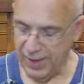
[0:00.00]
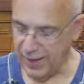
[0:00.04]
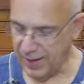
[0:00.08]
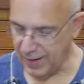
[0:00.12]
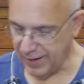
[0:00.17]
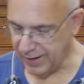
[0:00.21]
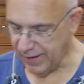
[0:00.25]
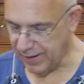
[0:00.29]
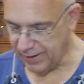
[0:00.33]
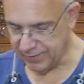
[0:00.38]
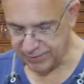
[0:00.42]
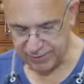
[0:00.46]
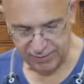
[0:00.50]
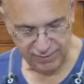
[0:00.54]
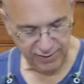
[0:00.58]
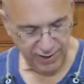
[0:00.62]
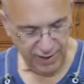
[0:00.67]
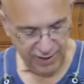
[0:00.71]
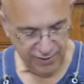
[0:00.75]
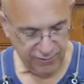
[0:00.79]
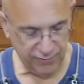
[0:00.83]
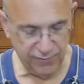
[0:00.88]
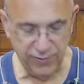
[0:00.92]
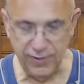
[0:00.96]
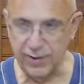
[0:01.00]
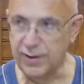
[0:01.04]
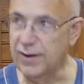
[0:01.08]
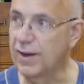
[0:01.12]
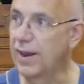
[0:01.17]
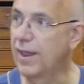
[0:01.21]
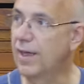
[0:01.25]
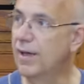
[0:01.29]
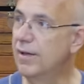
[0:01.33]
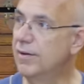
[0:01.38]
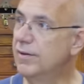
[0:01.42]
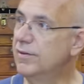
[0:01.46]
I got, the, got it written
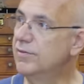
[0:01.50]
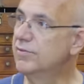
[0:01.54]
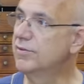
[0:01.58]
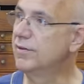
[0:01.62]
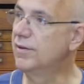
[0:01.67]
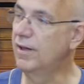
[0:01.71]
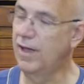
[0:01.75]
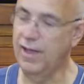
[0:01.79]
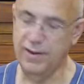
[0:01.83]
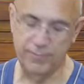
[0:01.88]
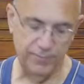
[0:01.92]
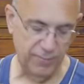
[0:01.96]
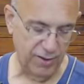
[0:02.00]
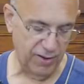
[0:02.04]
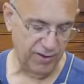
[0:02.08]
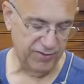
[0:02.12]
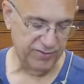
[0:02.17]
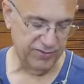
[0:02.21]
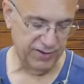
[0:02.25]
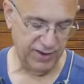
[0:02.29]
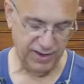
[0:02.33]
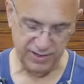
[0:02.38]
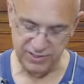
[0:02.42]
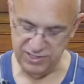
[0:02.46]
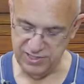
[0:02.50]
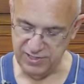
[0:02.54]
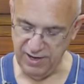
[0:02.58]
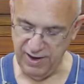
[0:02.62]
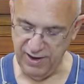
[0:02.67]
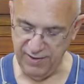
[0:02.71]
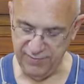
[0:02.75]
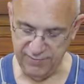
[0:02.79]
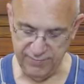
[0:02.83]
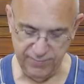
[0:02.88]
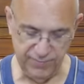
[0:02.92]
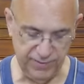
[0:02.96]
down. It's an oddball size
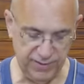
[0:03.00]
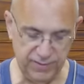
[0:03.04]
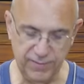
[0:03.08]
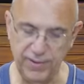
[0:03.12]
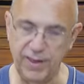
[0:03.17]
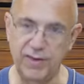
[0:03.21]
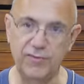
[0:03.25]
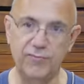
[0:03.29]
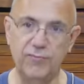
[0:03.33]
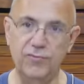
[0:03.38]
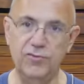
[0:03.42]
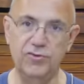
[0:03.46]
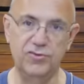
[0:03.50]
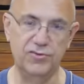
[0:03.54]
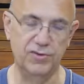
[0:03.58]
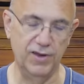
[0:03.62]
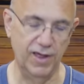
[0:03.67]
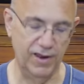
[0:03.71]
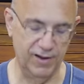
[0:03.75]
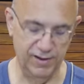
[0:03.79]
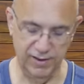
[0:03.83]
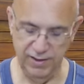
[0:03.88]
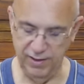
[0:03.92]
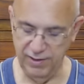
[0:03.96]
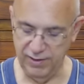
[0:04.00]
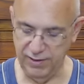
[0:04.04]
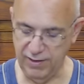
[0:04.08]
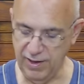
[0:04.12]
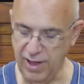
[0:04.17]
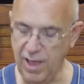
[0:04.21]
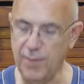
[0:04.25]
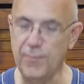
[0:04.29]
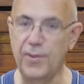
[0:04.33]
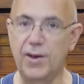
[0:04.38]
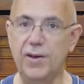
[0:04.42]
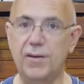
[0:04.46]
shaft, but that was not
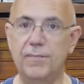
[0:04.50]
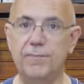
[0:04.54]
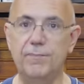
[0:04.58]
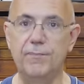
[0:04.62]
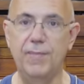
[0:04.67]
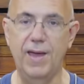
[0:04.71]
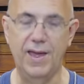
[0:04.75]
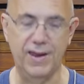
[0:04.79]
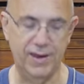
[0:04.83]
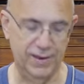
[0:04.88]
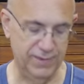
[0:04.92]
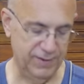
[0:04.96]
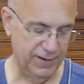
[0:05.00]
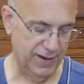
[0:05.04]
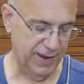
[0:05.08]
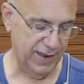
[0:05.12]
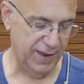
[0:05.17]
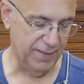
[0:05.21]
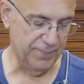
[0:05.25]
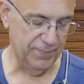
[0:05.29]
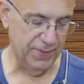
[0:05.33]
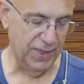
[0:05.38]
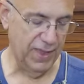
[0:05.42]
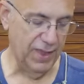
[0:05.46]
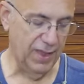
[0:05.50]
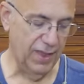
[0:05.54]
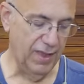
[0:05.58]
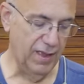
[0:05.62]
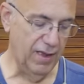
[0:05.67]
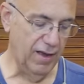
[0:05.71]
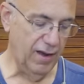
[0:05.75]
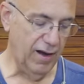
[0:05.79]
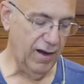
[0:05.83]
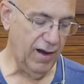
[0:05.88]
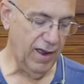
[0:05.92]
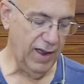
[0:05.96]
uncommon back in the day.
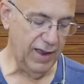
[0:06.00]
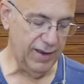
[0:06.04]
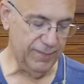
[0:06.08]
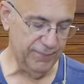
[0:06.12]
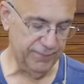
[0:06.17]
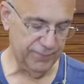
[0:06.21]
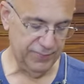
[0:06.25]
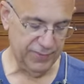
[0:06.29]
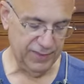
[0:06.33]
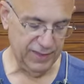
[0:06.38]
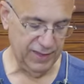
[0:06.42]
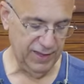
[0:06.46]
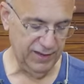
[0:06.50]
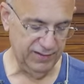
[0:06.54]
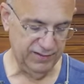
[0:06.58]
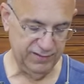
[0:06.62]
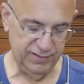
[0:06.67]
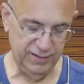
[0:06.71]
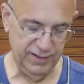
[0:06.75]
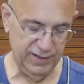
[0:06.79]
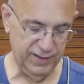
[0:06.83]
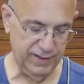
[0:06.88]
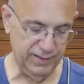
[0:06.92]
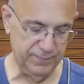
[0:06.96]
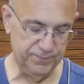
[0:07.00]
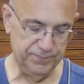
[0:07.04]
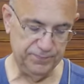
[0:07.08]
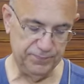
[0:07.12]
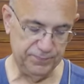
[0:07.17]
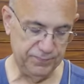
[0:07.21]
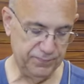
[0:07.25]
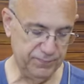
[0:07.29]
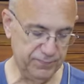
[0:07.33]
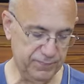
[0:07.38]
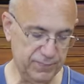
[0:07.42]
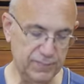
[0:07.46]
All right, let's um,
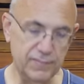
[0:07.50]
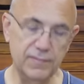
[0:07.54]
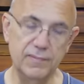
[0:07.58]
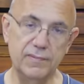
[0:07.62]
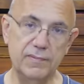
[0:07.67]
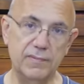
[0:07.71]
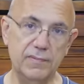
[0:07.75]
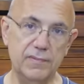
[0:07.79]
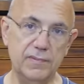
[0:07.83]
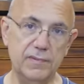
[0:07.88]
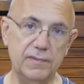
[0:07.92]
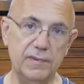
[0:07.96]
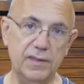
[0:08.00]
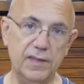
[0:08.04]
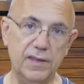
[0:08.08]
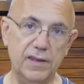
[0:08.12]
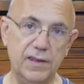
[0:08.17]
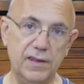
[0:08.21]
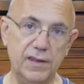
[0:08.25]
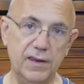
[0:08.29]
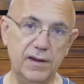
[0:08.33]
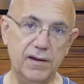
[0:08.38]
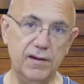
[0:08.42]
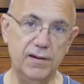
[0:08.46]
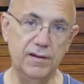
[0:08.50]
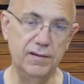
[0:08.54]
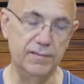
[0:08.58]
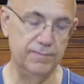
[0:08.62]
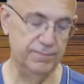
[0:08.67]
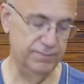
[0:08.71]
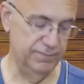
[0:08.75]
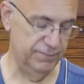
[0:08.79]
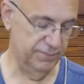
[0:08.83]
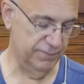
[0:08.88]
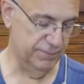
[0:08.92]
get in there and